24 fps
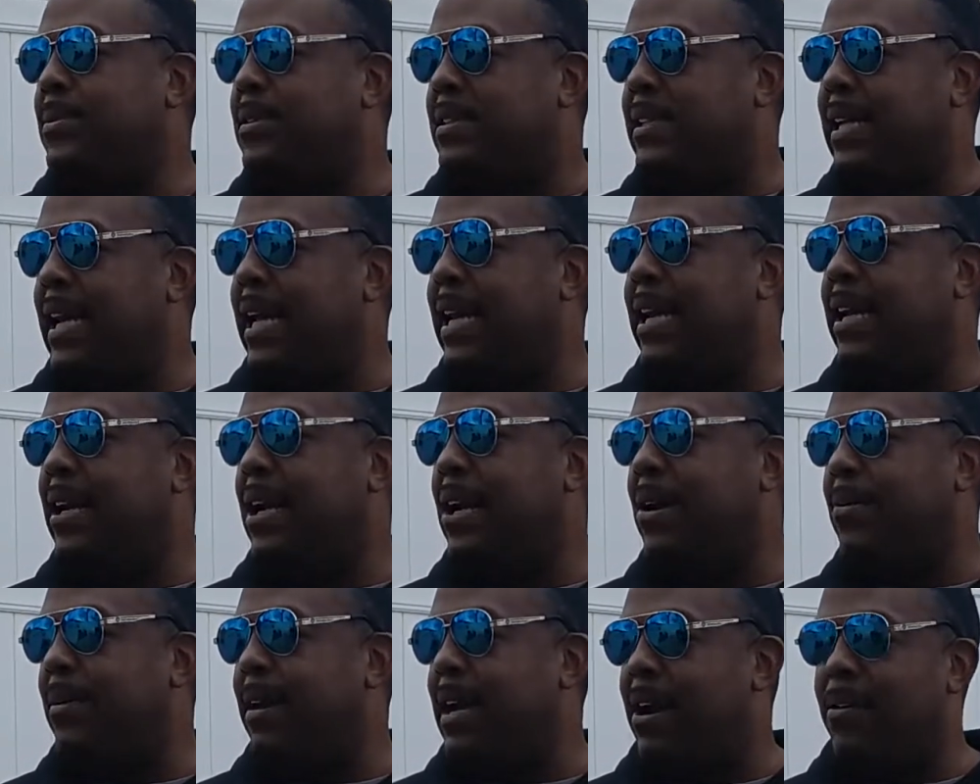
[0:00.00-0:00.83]
was standing
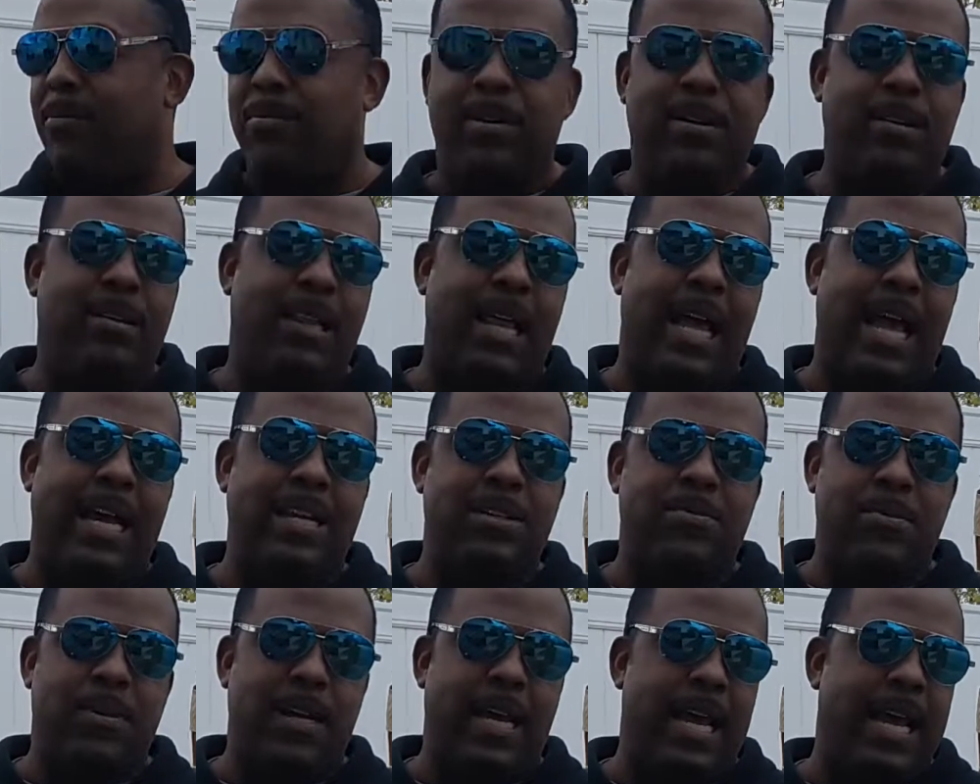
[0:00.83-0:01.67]
there when I
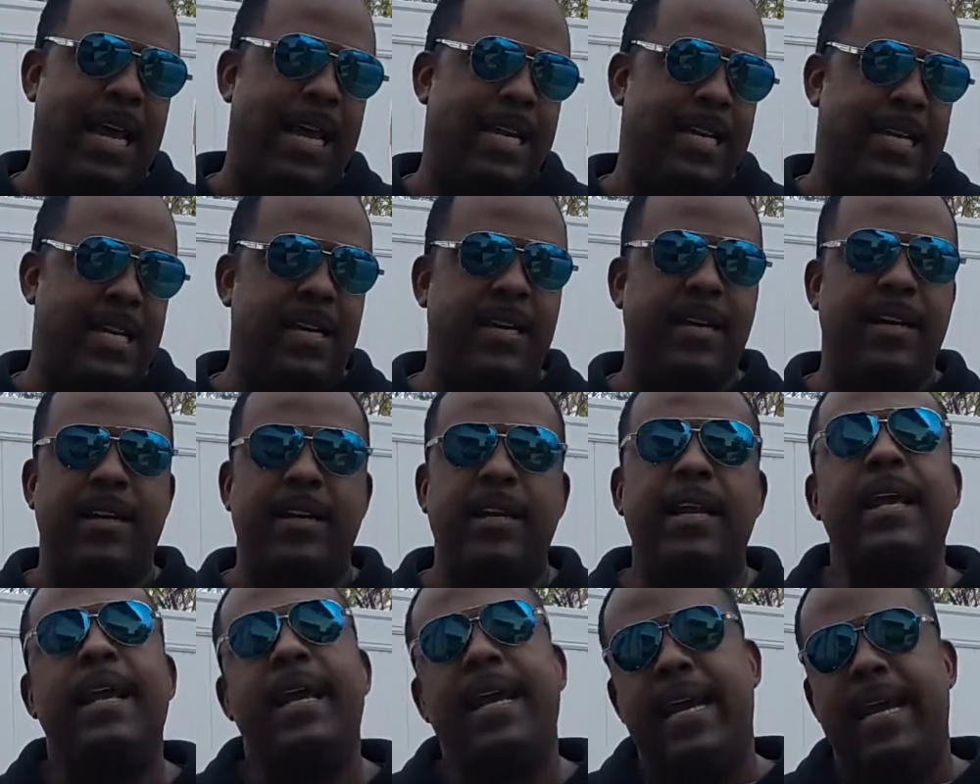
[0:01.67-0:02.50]
realized what I had
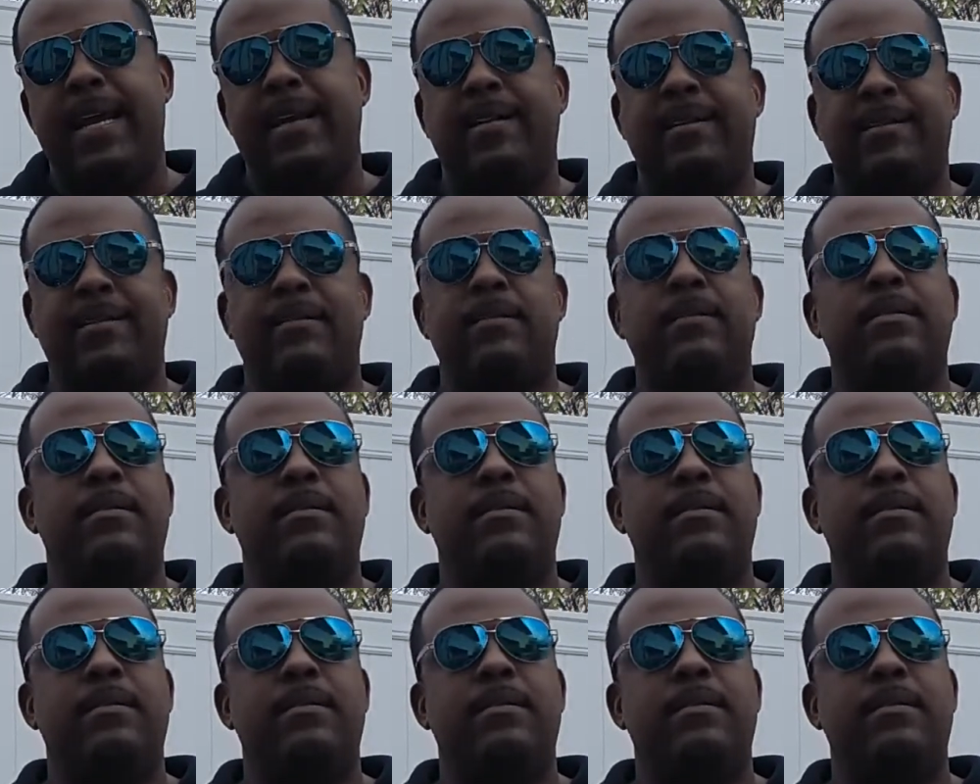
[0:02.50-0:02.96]
done, and